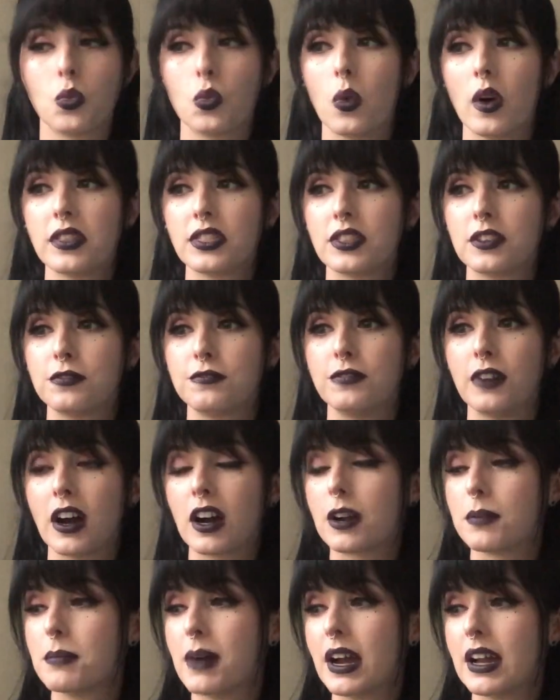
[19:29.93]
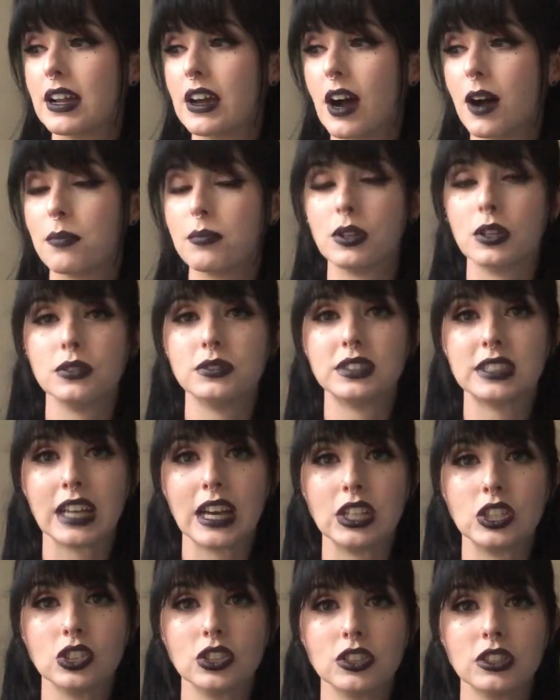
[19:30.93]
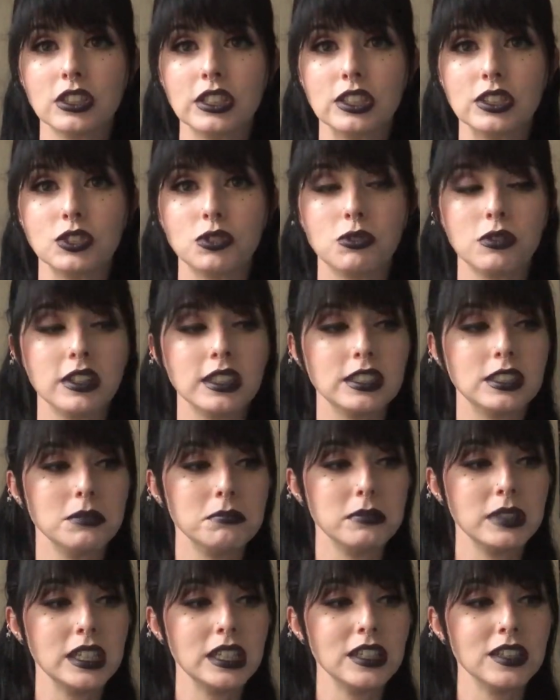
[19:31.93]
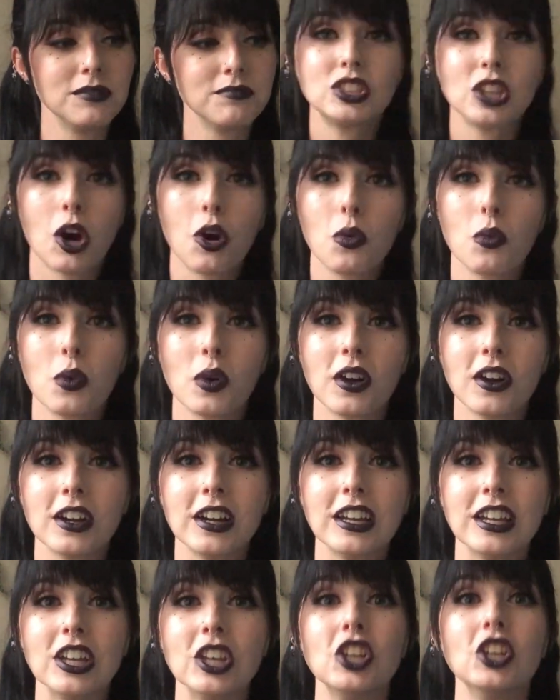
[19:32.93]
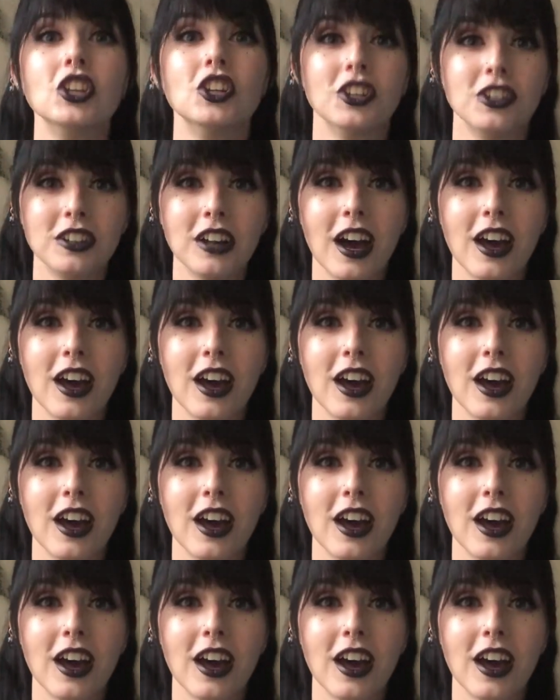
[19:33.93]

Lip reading: what the fuck my upload schedule is going to be, don't worry, you're